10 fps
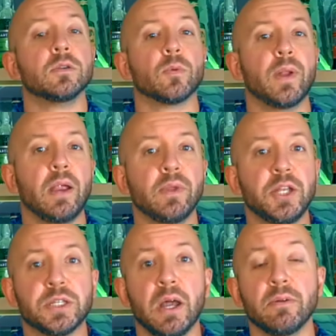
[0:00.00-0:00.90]
So when I
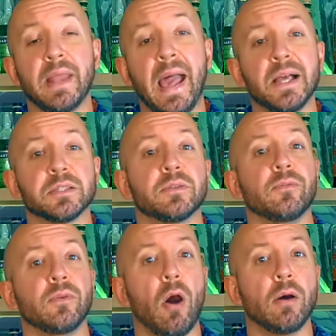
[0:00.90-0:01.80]
reached out and asked
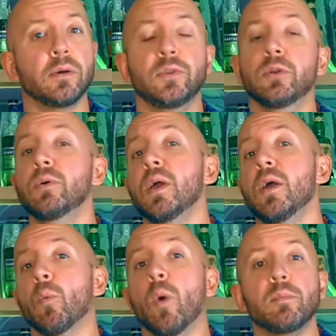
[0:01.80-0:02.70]
all of you
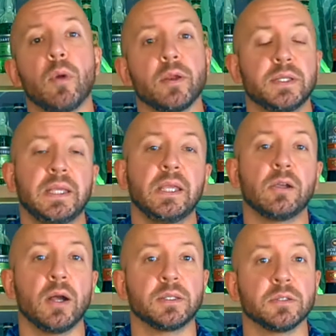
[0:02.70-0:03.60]
what modern tiki
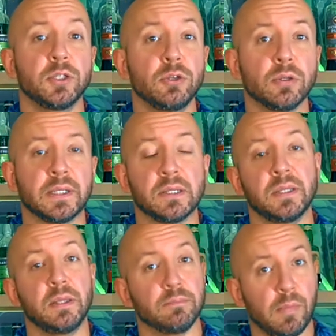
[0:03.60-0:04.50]
cocktails you'd like to
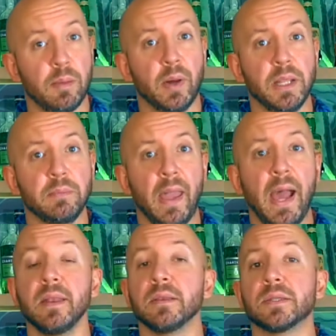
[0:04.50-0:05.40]
see, my buddy
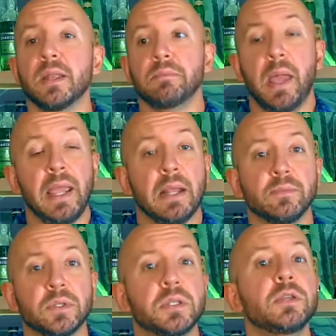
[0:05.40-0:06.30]
Matt said, hey, I'd
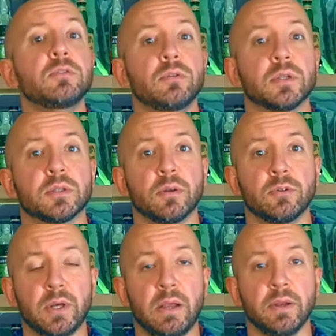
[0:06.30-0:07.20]
love to see you do the Sorrow
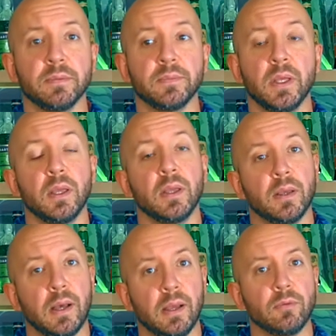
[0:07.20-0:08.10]
Drowner.
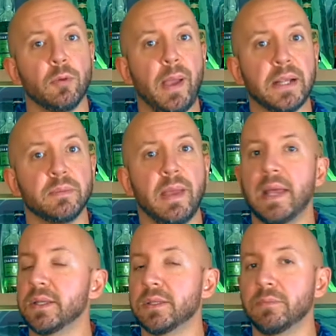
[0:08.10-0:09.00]
I wrote back to Matt
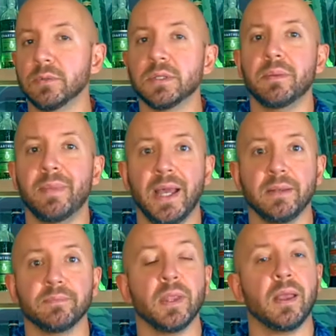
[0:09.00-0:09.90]
and I said, listen,
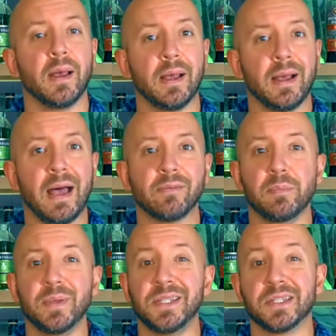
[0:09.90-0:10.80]
Matt, I've got
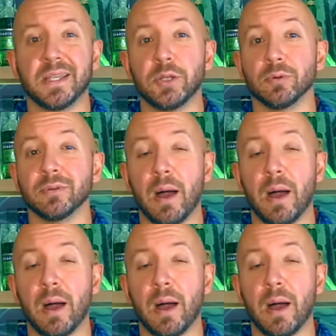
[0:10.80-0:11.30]
a busy schedule.